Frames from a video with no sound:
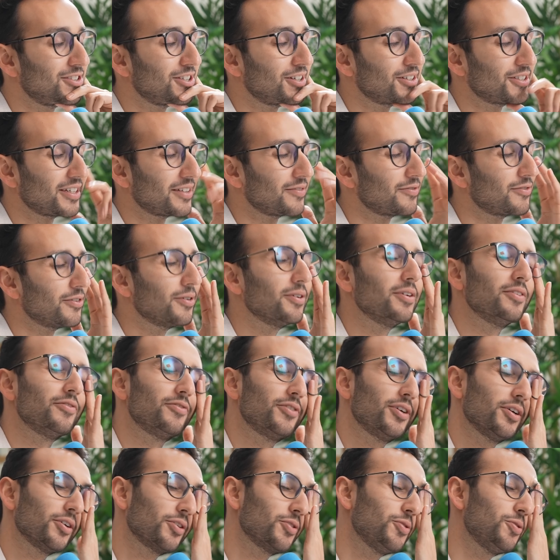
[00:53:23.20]
charging for
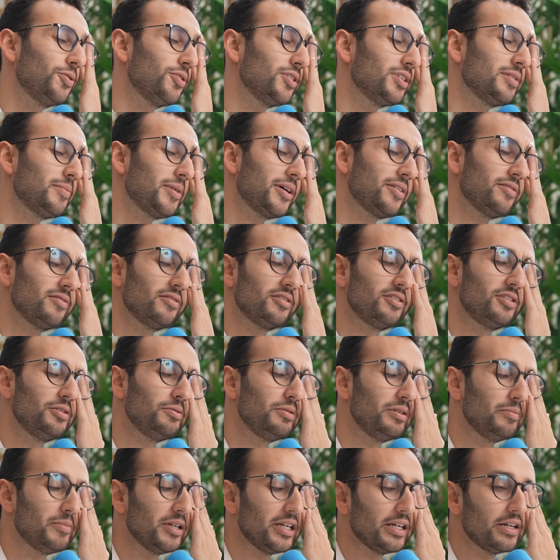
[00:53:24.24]
for our course about two
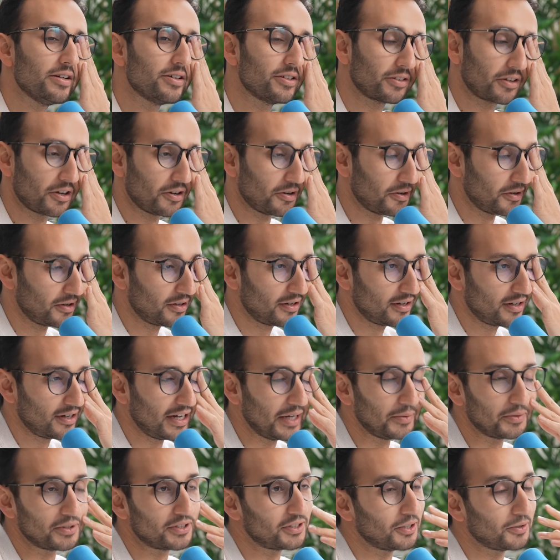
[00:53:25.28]
and a bit years ago,
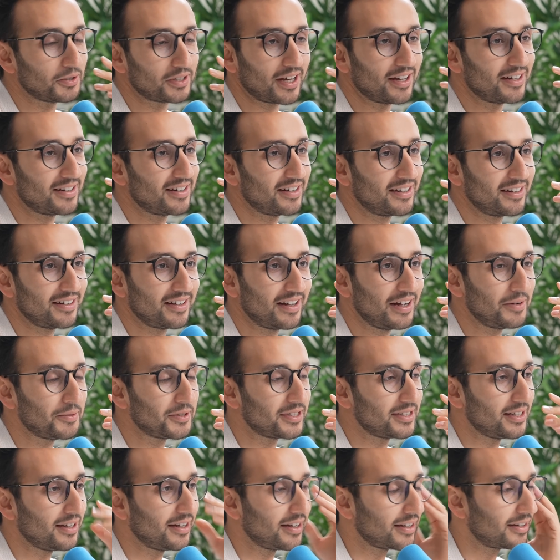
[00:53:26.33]
I was so scared. I
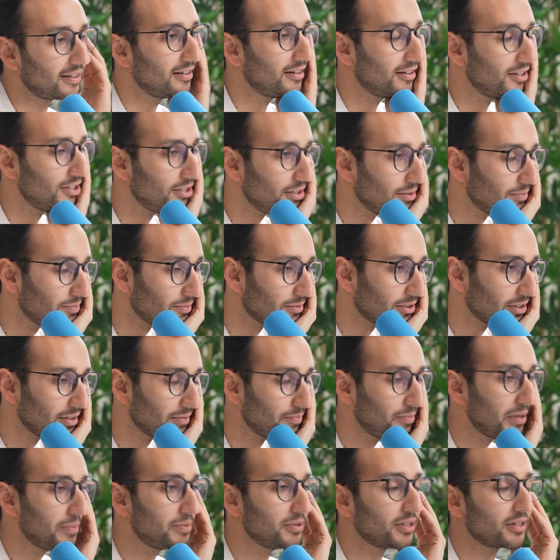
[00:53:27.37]
was like, oh, I'm gonna,
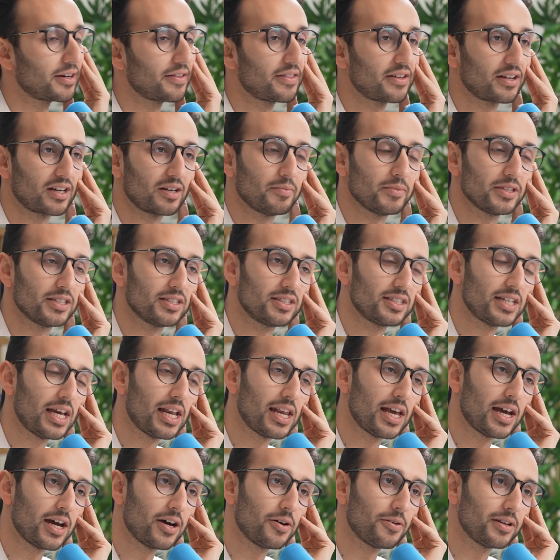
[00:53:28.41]
people are going to think I'm a
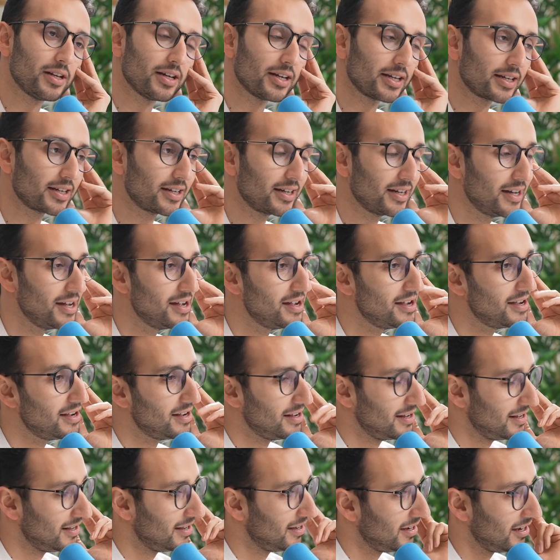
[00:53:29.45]
sellout. Like,
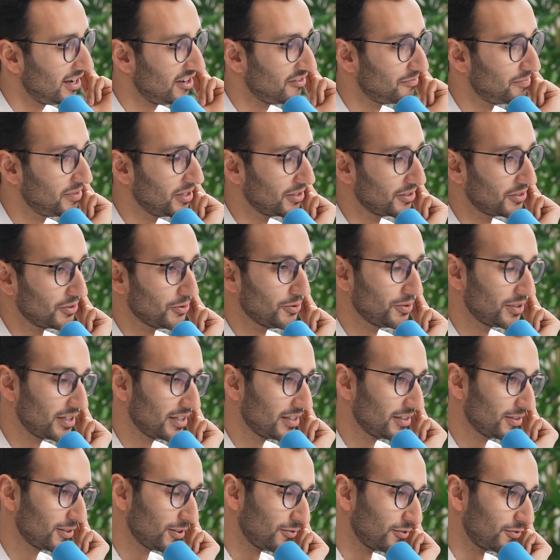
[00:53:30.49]
I've built an
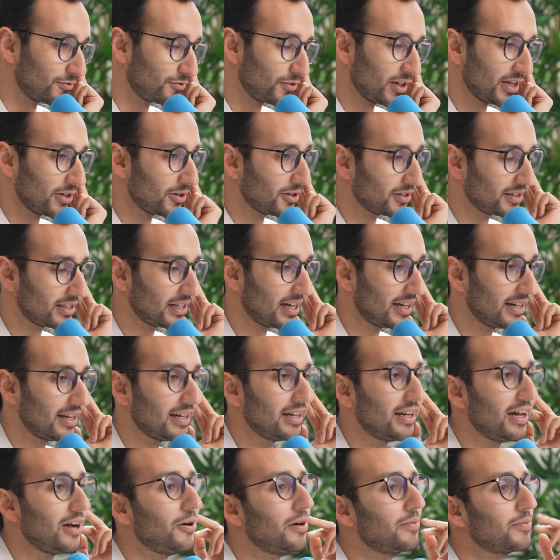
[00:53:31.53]
audience off of free content,
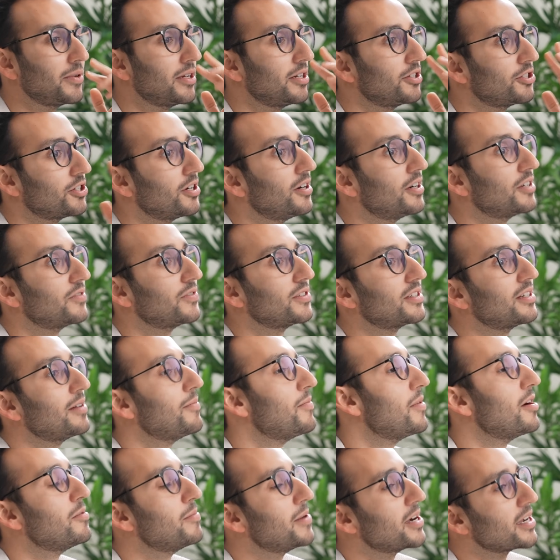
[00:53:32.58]
and now I'm going to charge for
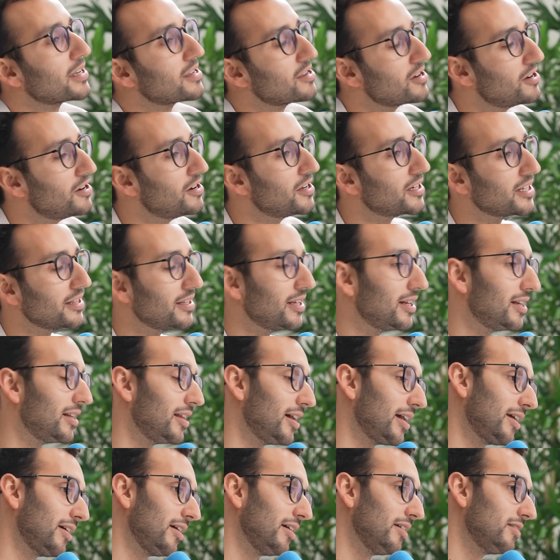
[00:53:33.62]
something. Oh my God. And then
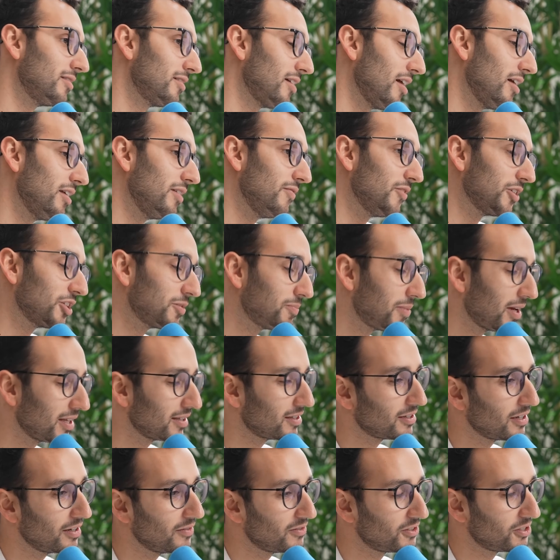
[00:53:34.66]
like, it's kind of
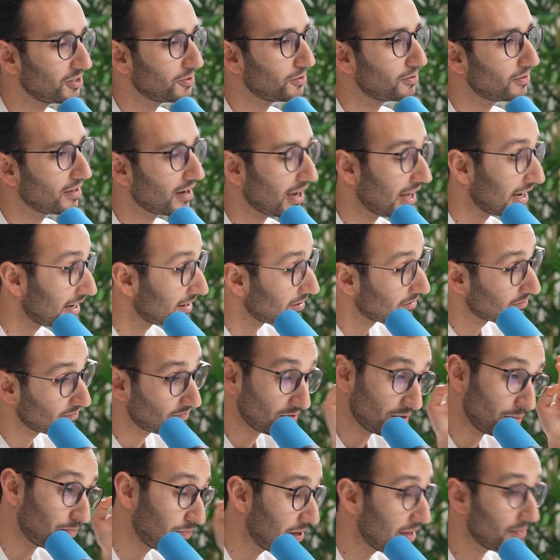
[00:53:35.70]
expensive. So like,
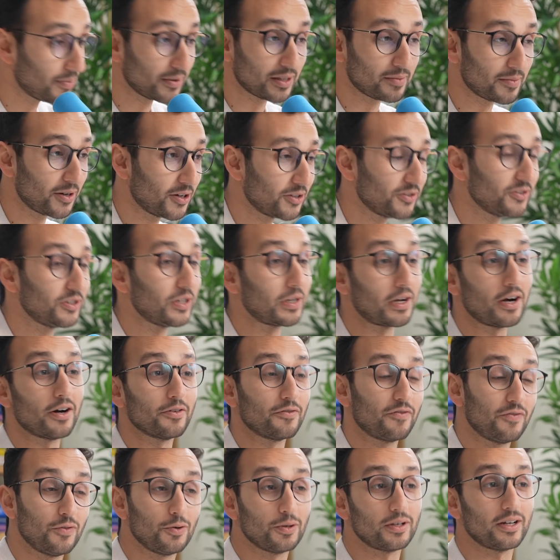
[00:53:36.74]
the people in my audience who can't
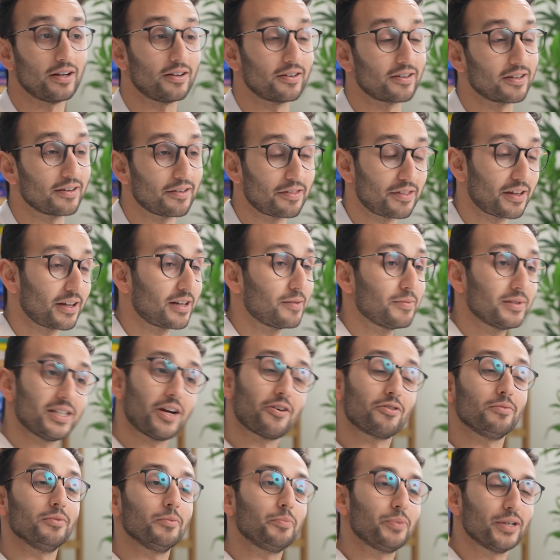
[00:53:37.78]
afford it are going to think I'm a
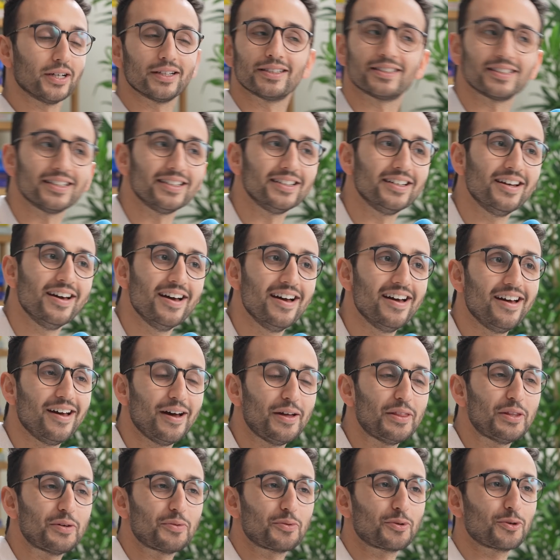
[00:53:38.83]
terrible person.
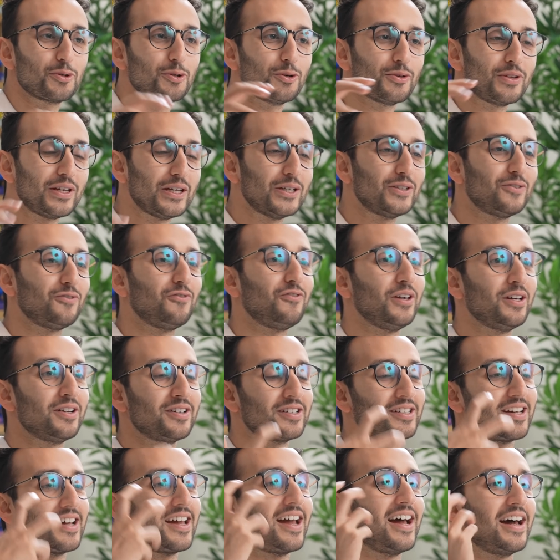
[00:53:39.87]
And there were all these
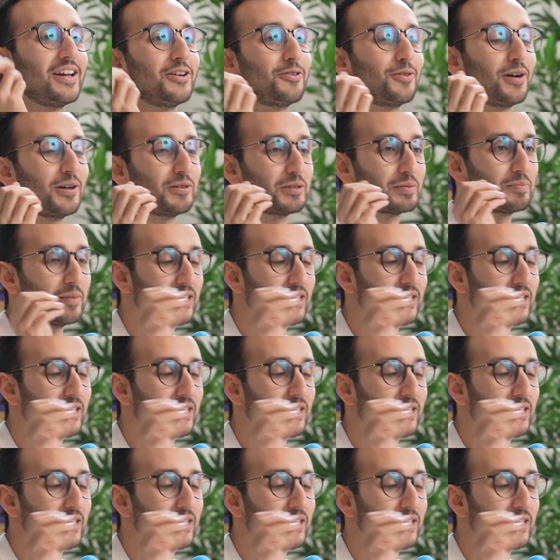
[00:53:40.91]
fears I had around